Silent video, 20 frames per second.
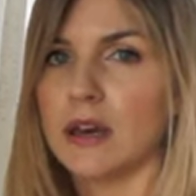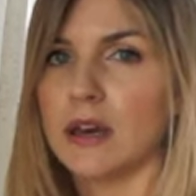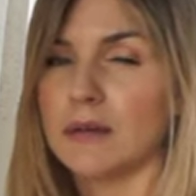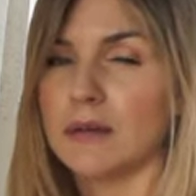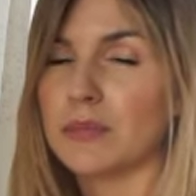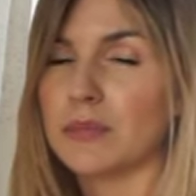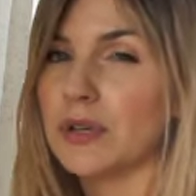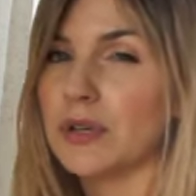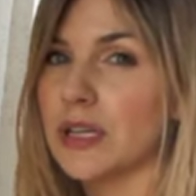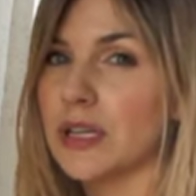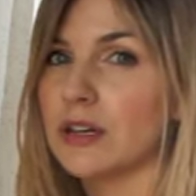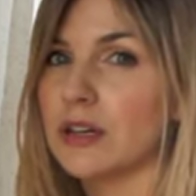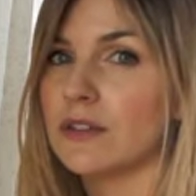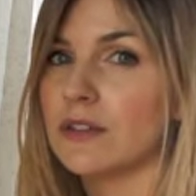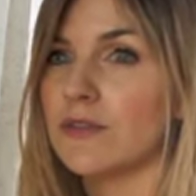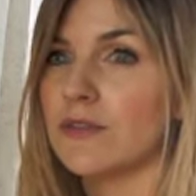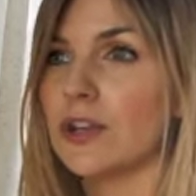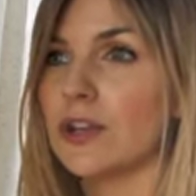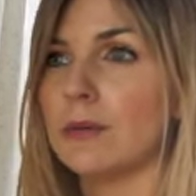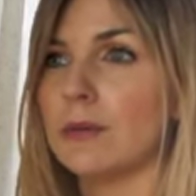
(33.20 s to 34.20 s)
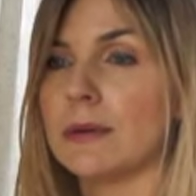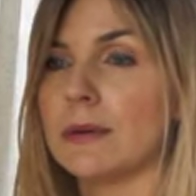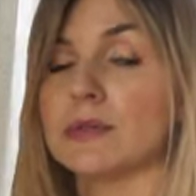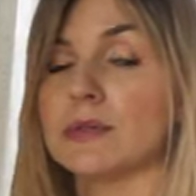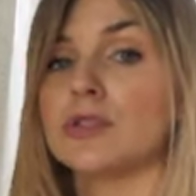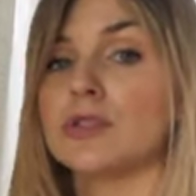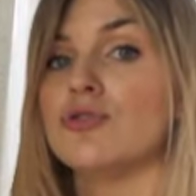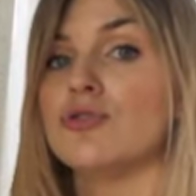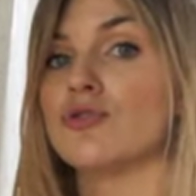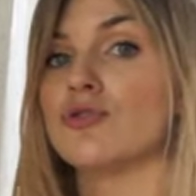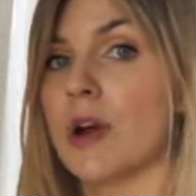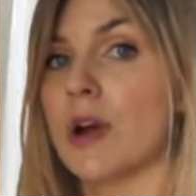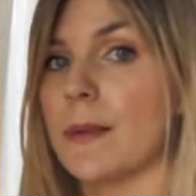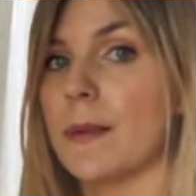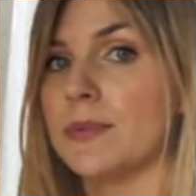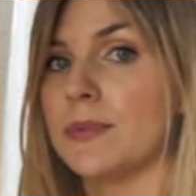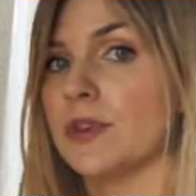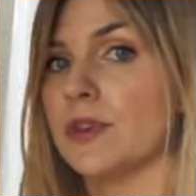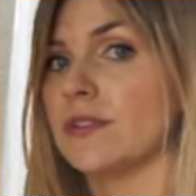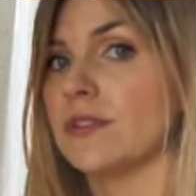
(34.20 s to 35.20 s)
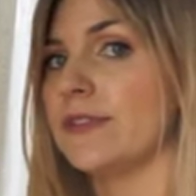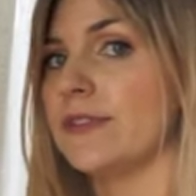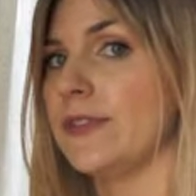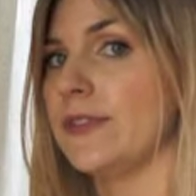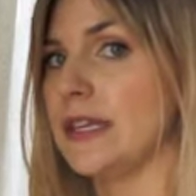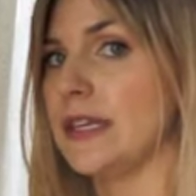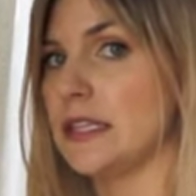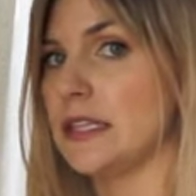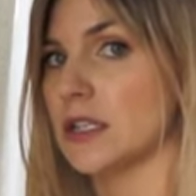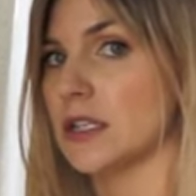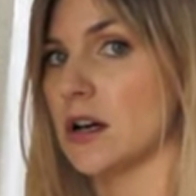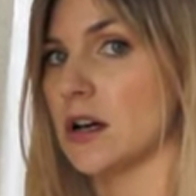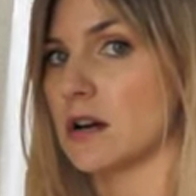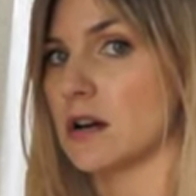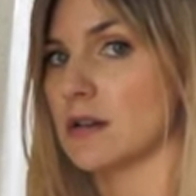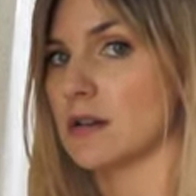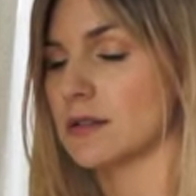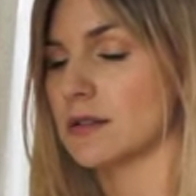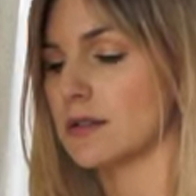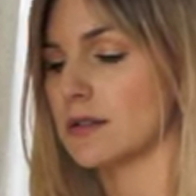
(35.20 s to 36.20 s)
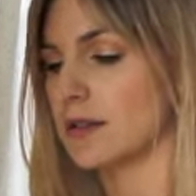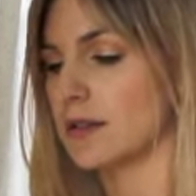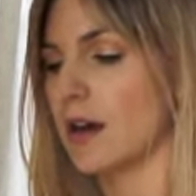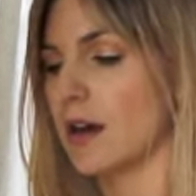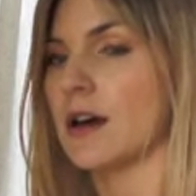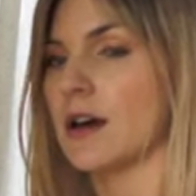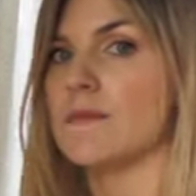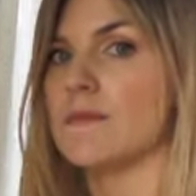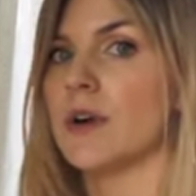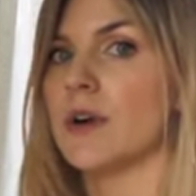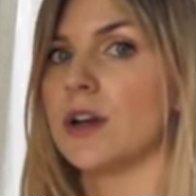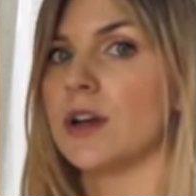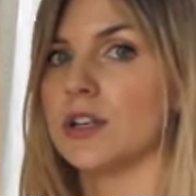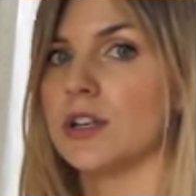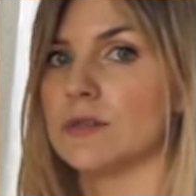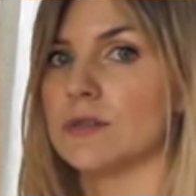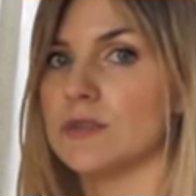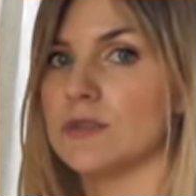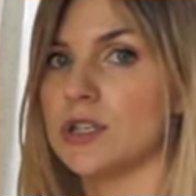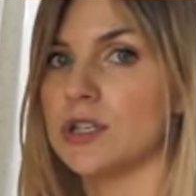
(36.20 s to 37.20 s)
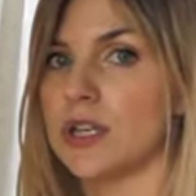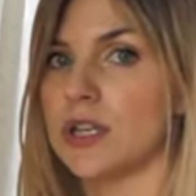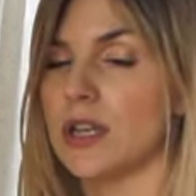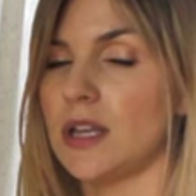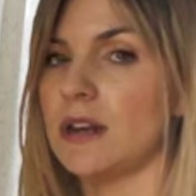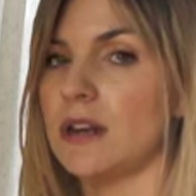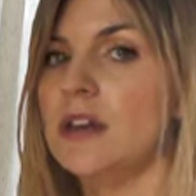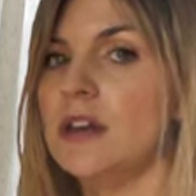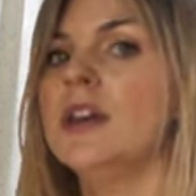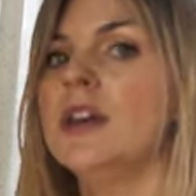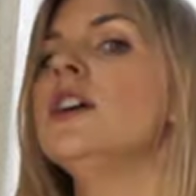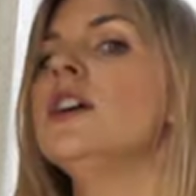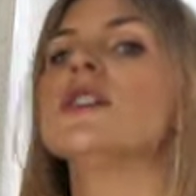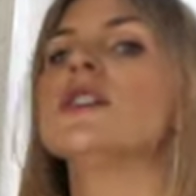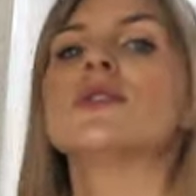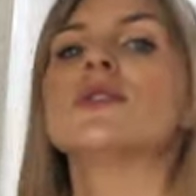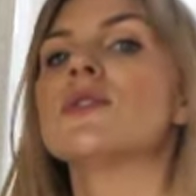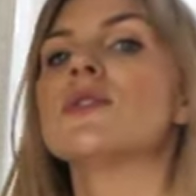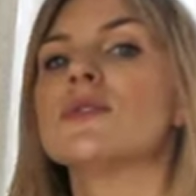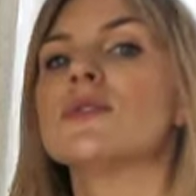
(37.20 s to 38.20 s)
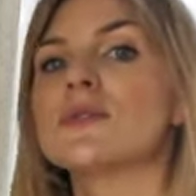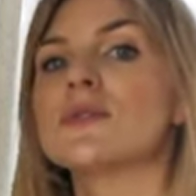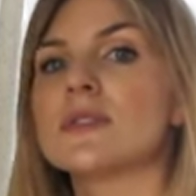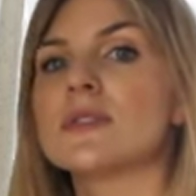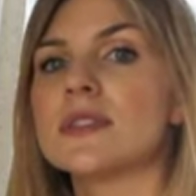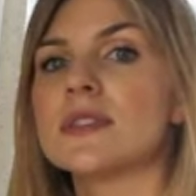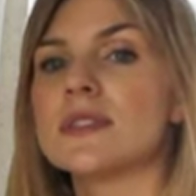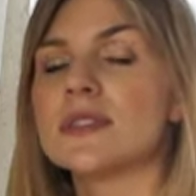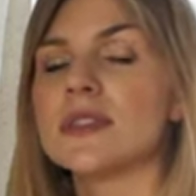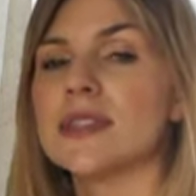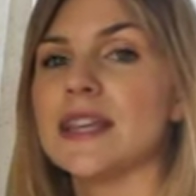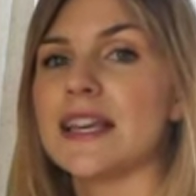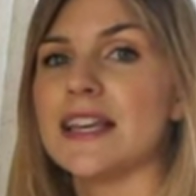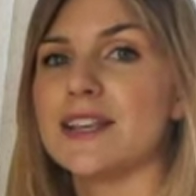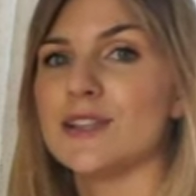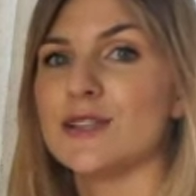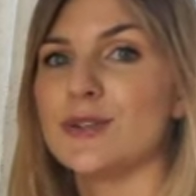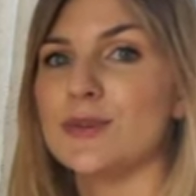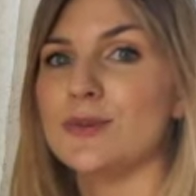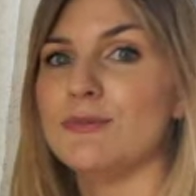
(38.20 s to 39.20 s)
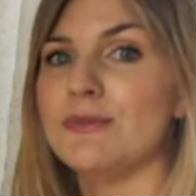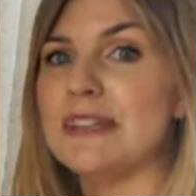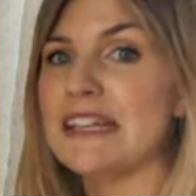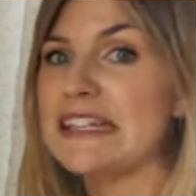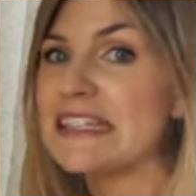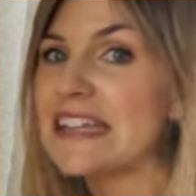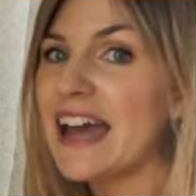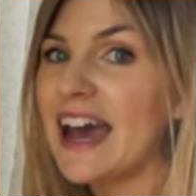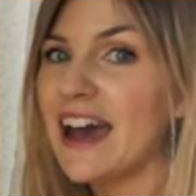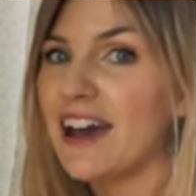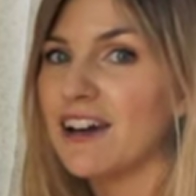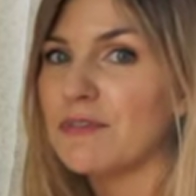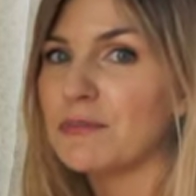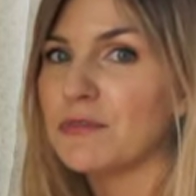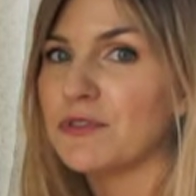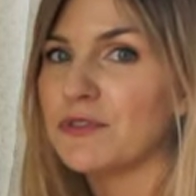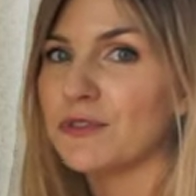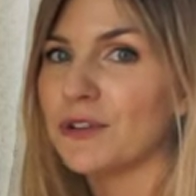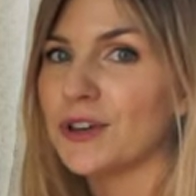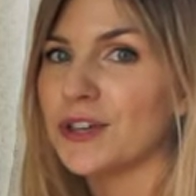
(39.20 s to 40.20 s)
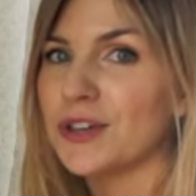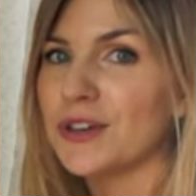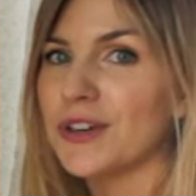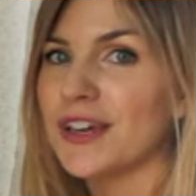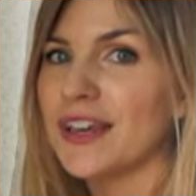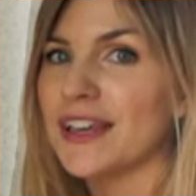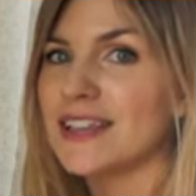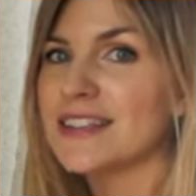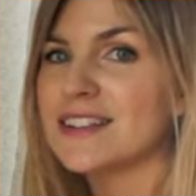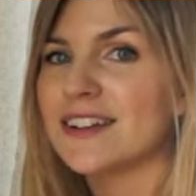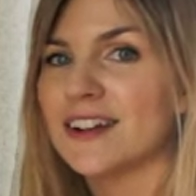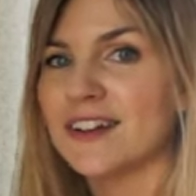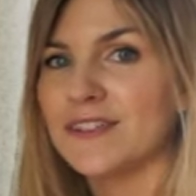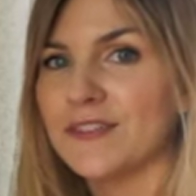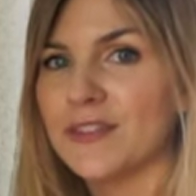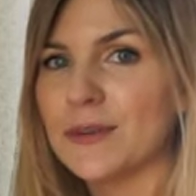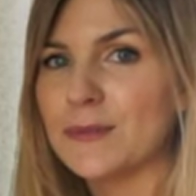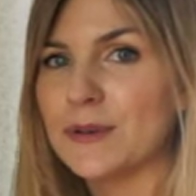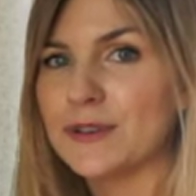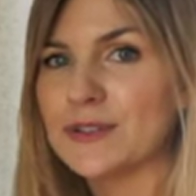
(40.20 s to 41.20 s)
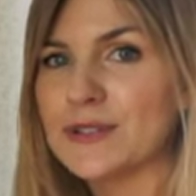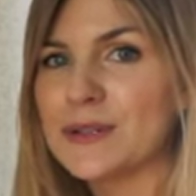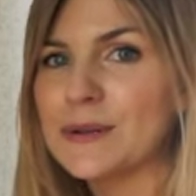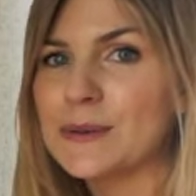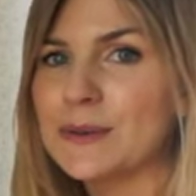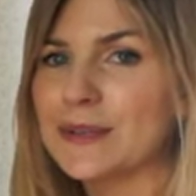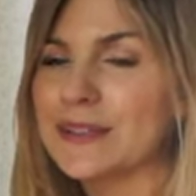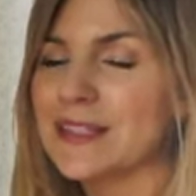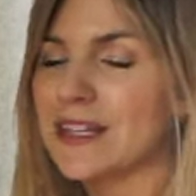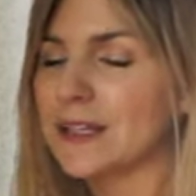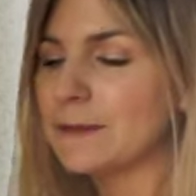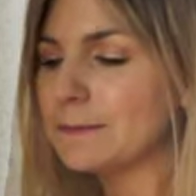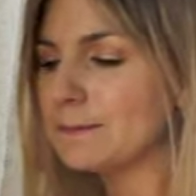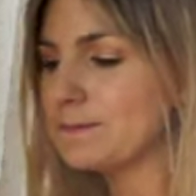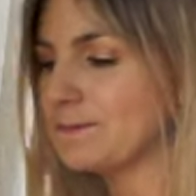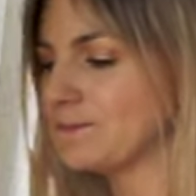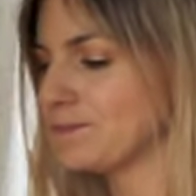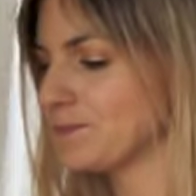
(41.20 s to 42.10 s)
pretty good for you to be able to drop your feed dogs on your machine. So those are things you need to have before you can get started free motion quilting.